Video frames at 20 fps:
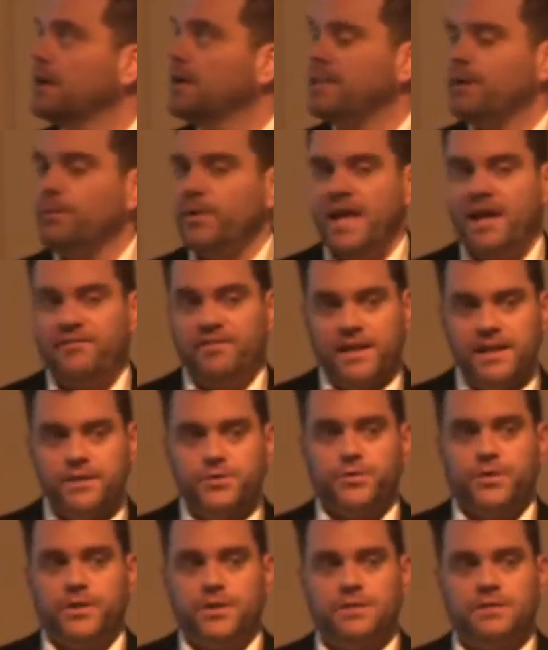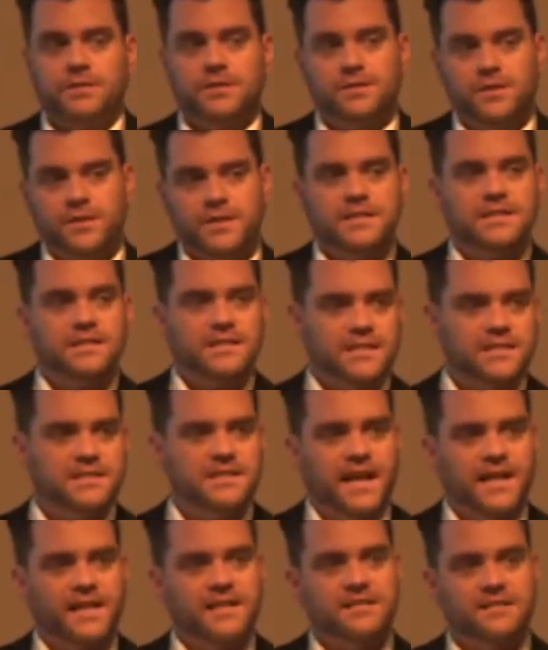Then we have interest. So this is the
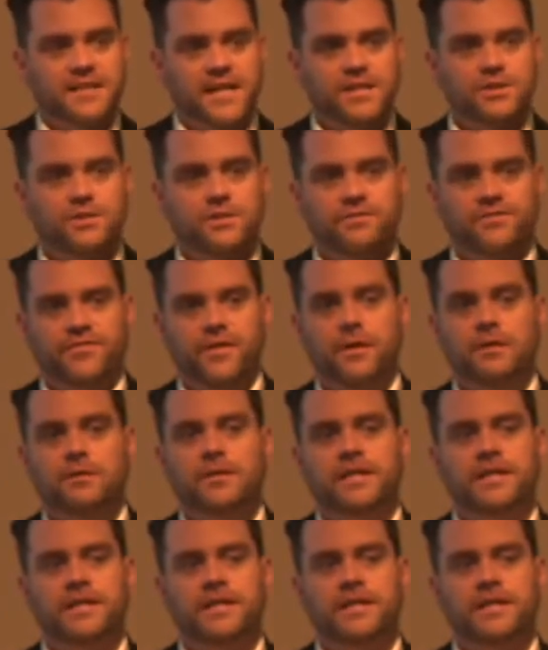second stage in the funnel.